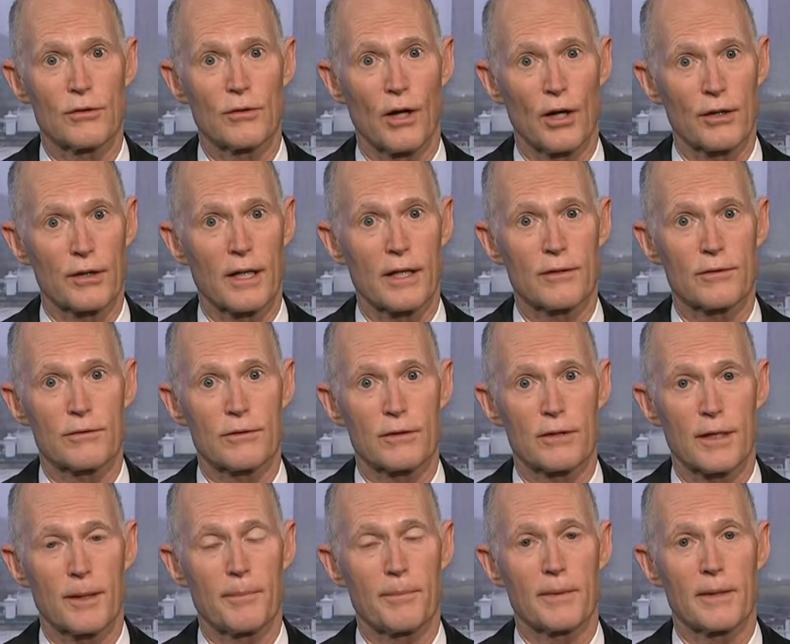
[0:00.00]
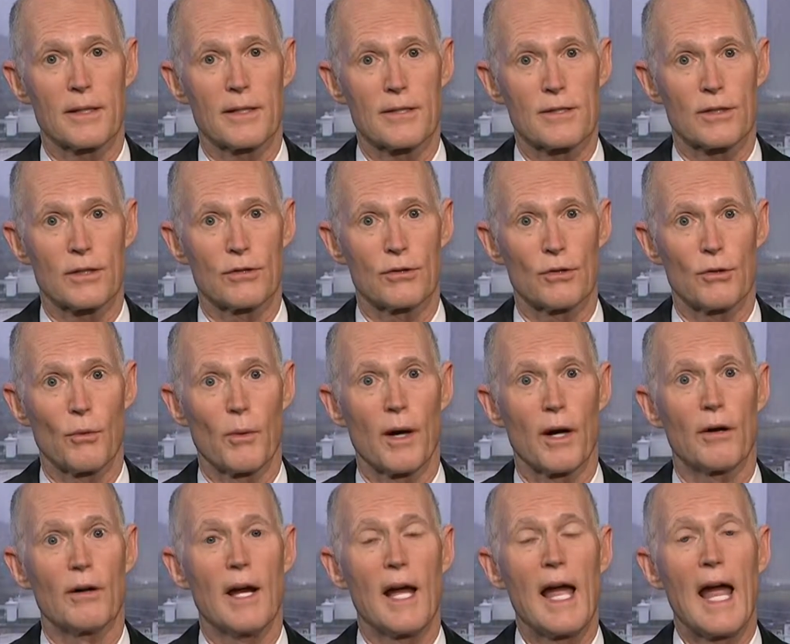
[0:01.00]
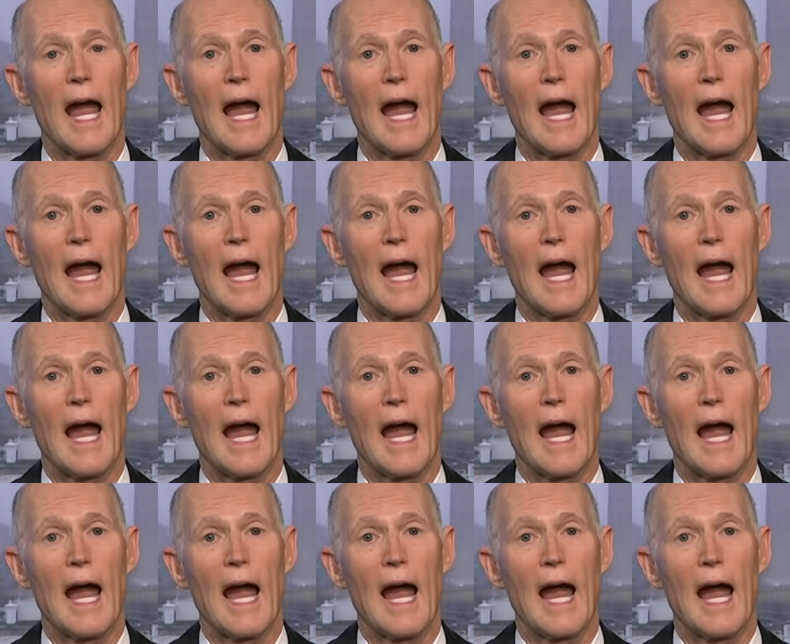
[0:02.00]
our companies can do well,